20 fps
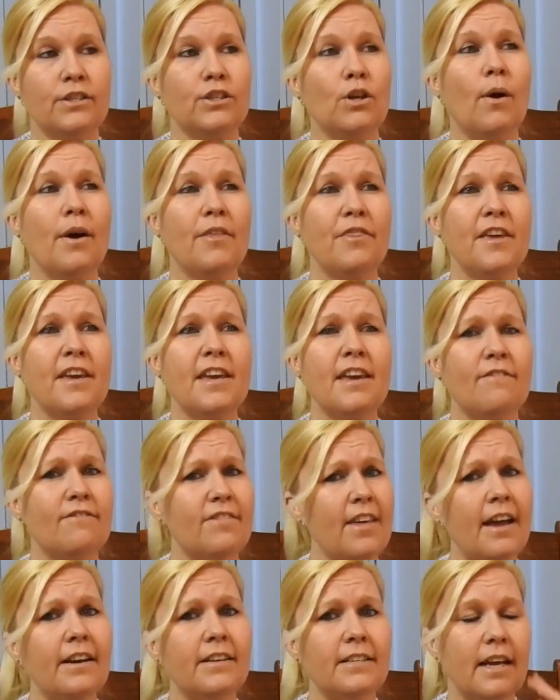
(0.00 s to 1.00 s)
So I think
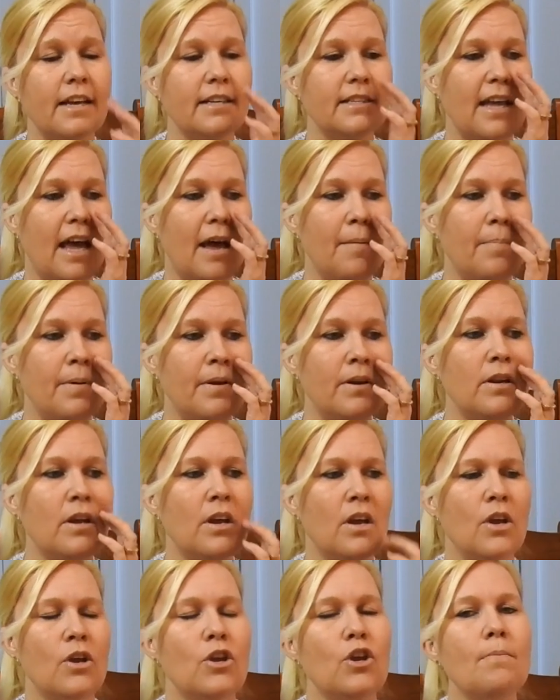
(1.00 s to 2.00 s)
if that does happen,
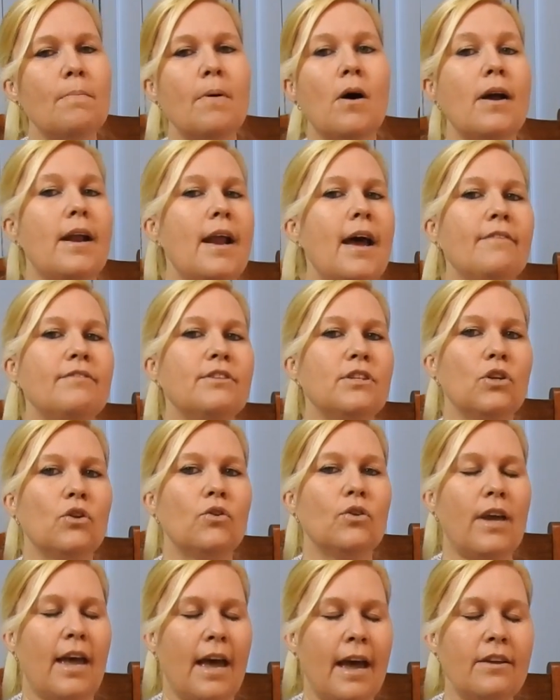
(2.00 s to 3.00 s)
you might have to
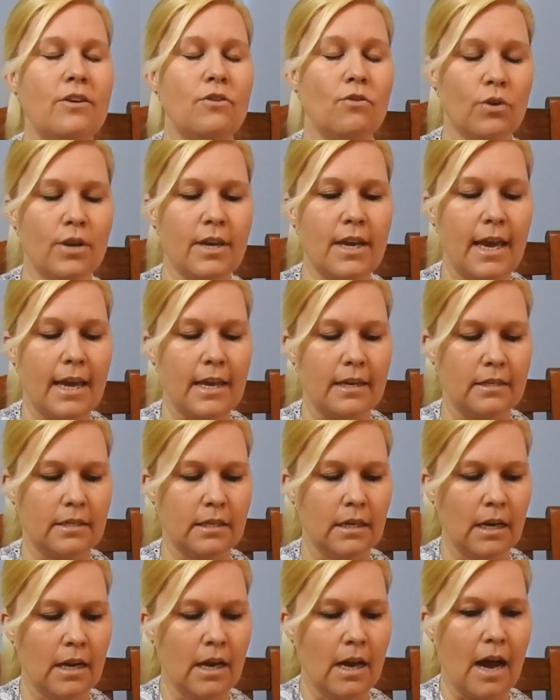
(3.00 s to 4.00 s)
look at your kit.